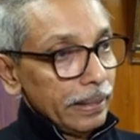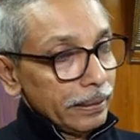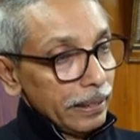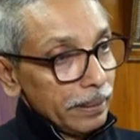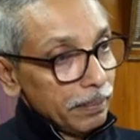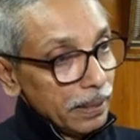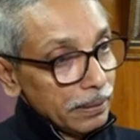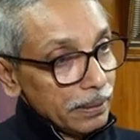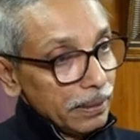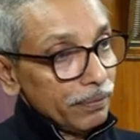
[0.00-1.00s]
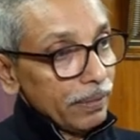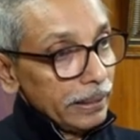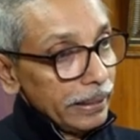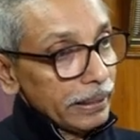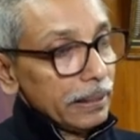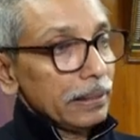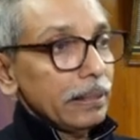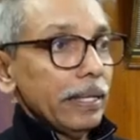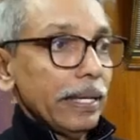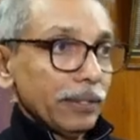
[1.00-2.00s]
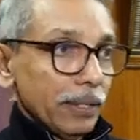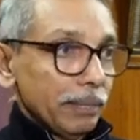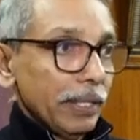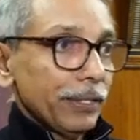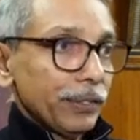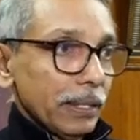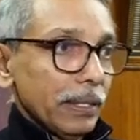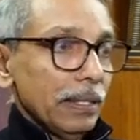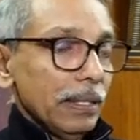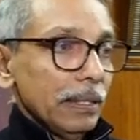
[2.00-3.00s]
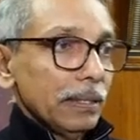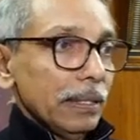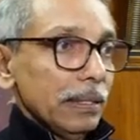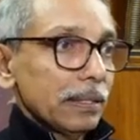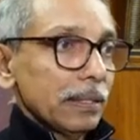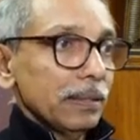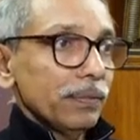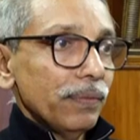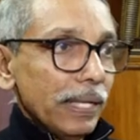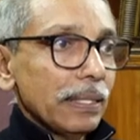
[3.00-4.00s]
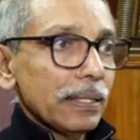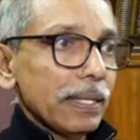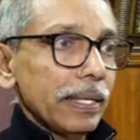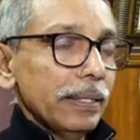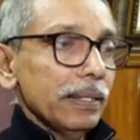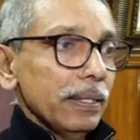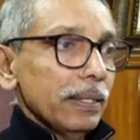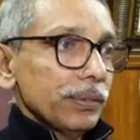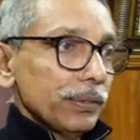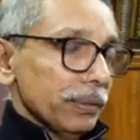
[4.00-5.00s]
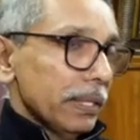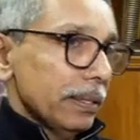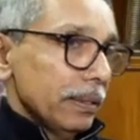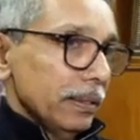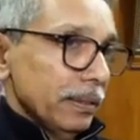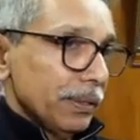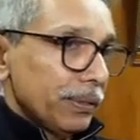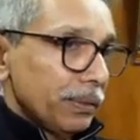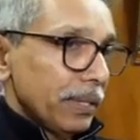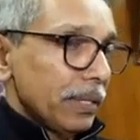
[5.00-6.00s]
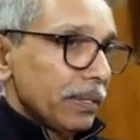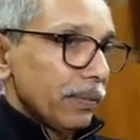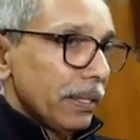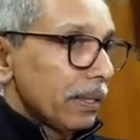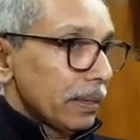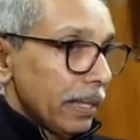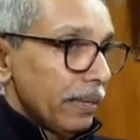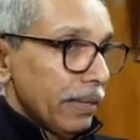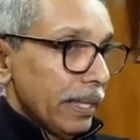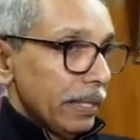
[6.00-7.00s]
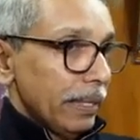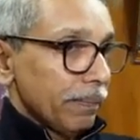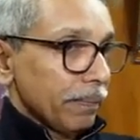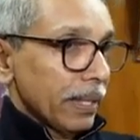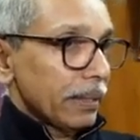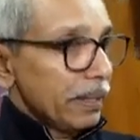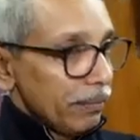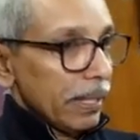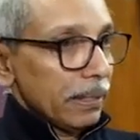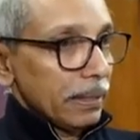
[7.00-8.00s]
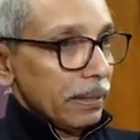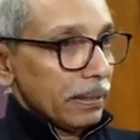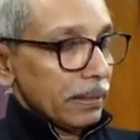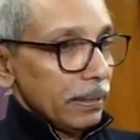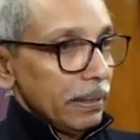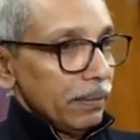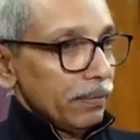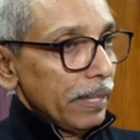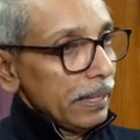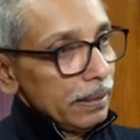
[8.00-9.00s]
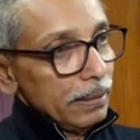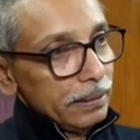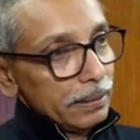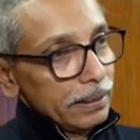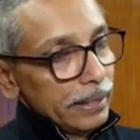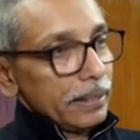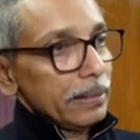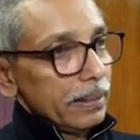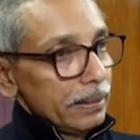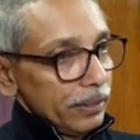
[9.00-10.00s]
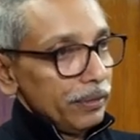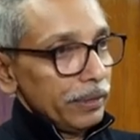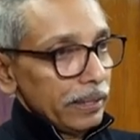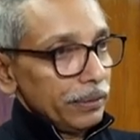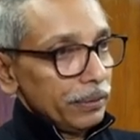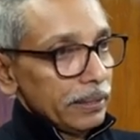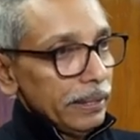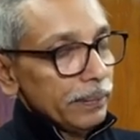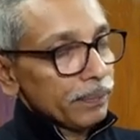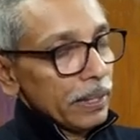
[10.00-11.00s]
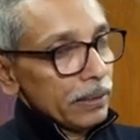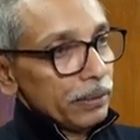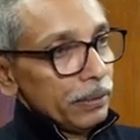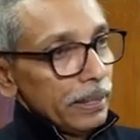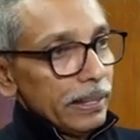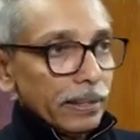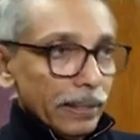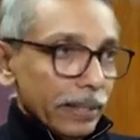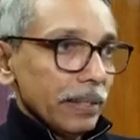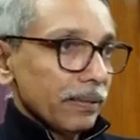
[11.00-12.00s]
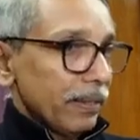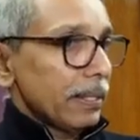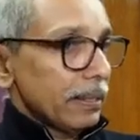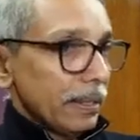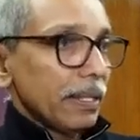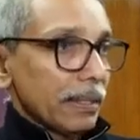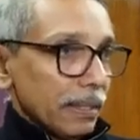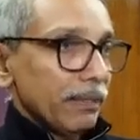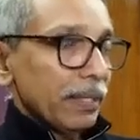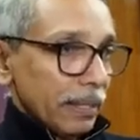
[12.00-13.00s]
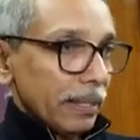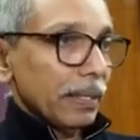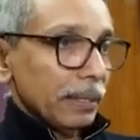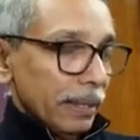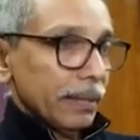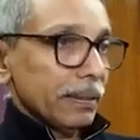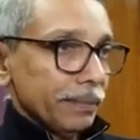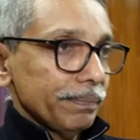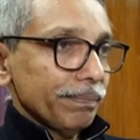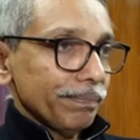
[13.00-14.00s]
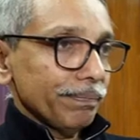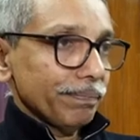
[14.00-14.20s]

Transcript: entire process of conducting the examination is well designed, so that students will not have any difficulties while taking the CUET UG. So NTA is very seriously working on that.